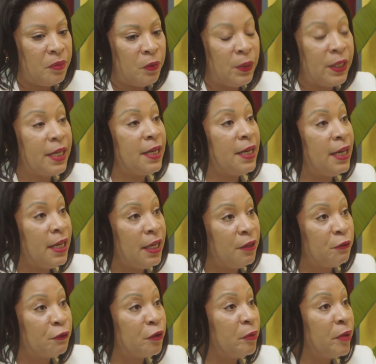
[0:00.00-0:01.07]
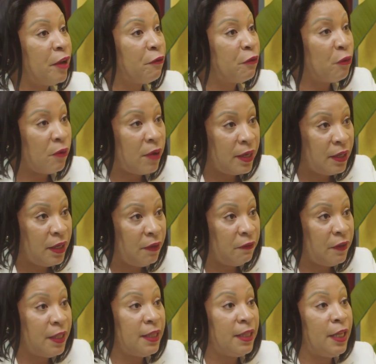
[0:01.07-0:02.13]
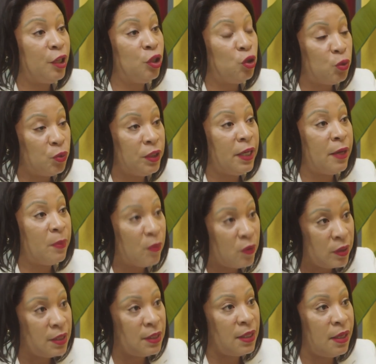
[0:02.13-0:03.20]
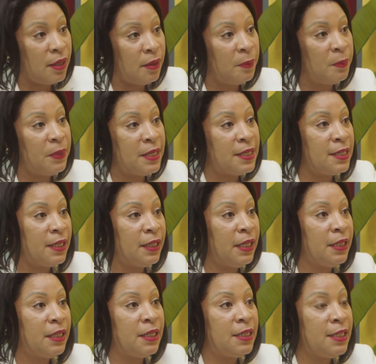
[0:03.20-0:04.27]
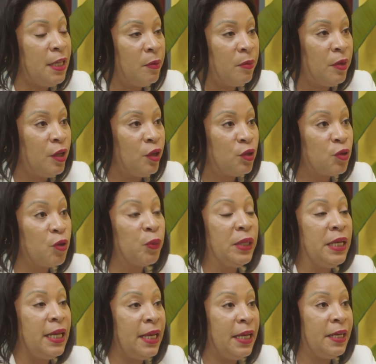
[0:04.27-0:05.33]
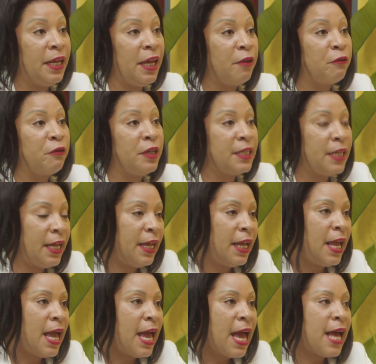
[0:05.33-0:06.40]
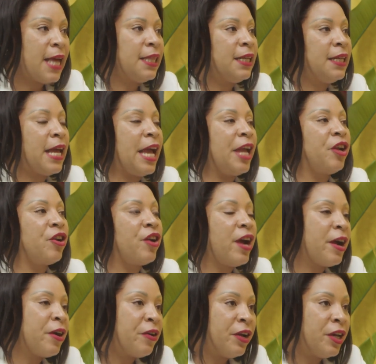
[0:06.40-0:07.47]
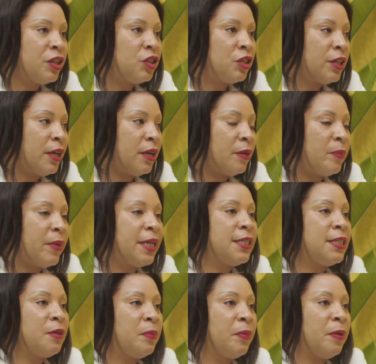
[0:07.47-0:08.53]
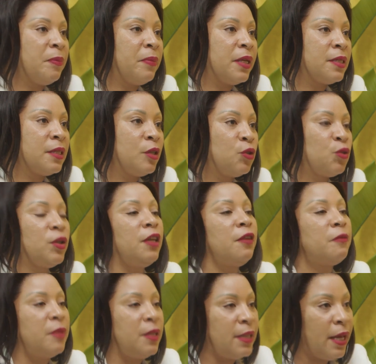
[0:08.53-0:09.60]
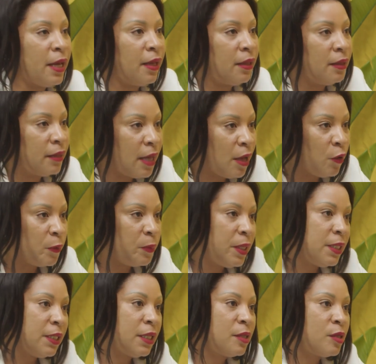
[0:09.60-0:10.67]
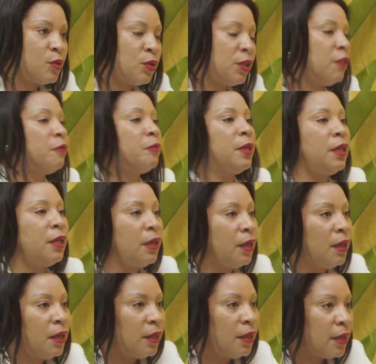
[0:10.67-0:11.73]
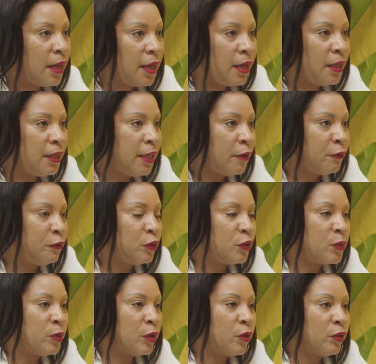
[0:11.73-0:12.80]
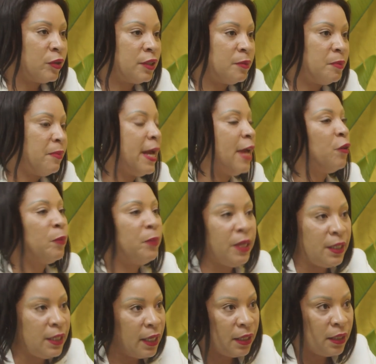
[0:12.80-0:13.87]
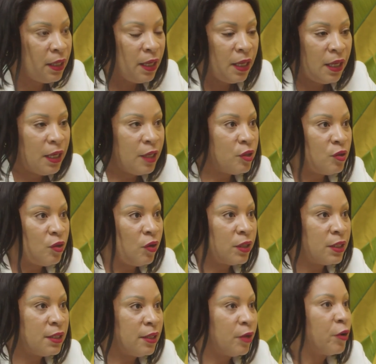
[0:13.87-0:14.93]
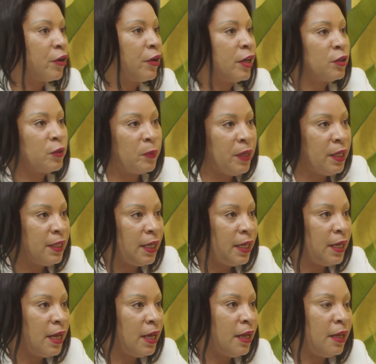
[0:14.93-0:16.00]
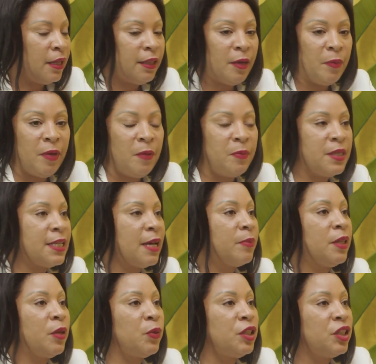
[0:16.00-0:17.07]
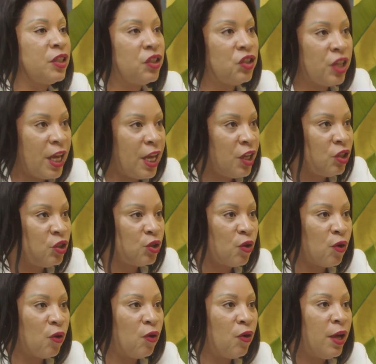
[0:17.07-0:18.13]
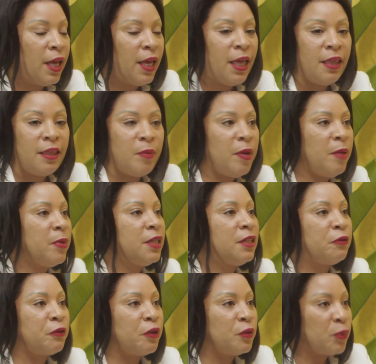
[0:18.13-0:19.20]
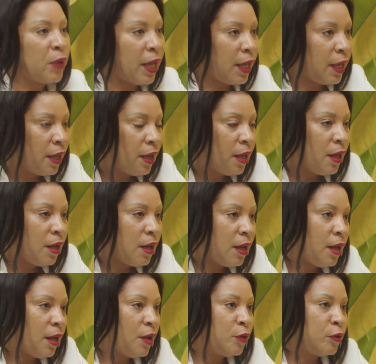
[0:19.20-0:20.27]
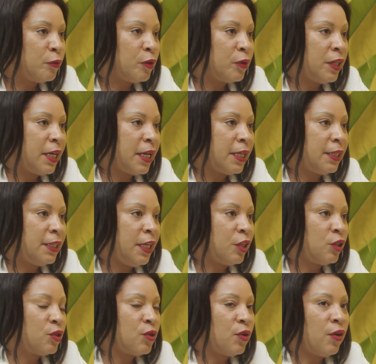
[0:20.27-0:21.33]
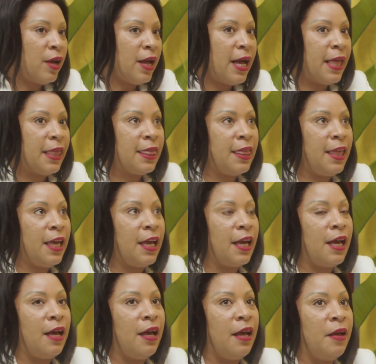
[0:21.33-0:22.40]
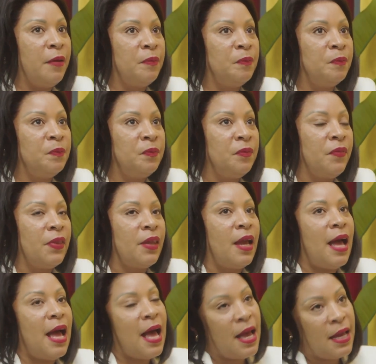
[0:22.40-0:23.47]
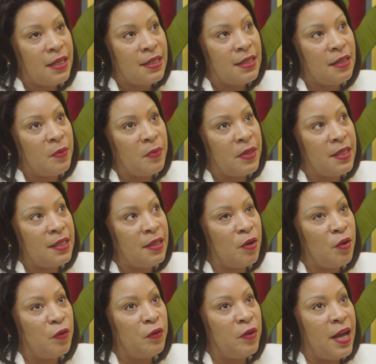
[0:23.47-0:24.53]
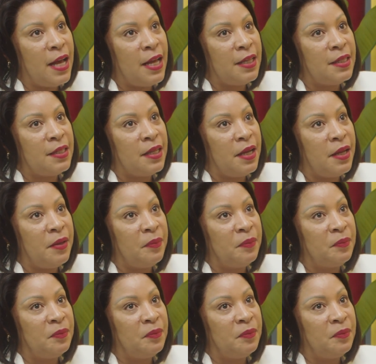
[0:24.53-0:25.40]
we can learn from everyone, even the junior most person in the team. So we learn every day. And then I encourage my team members to give me their opinions, to give me their views, because my opinion is not the correct opinion. There may be something which has changed, or there may be a different way of looking at things. So I think I see myself as a